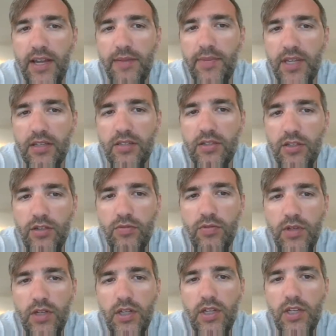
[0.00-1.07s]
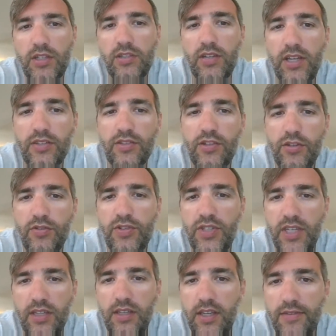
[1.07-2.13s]
means two. So it has two
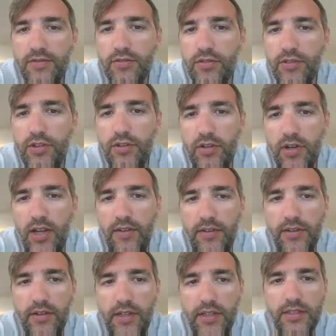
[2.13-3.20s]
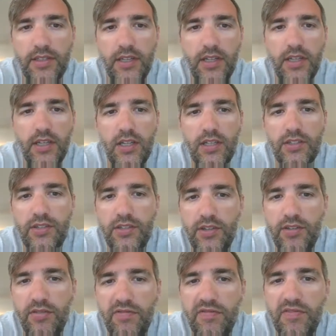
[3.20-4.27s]
seed leaves or two cotyledons.
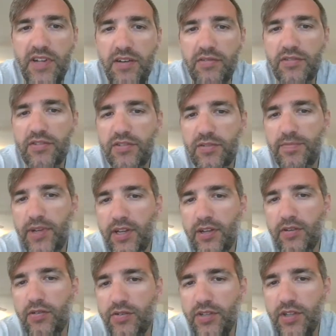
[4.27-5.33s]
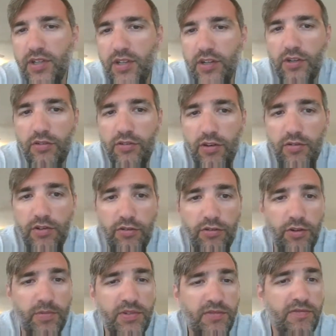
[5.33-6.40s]
So the flowers or petals grow in
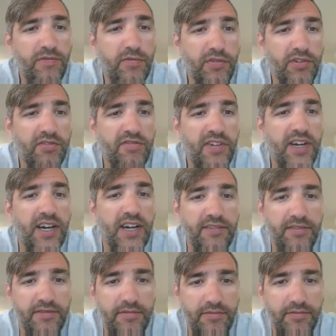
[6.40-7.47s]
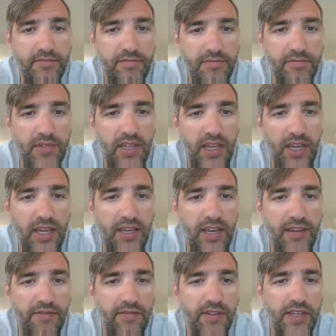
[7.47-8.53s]
groups of 4 or 5. Okay, and
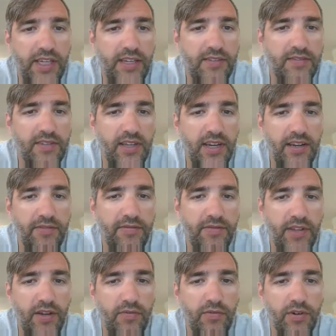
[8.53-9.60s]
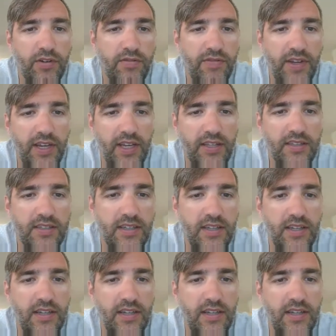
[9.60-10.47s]
they have leaves that have network veins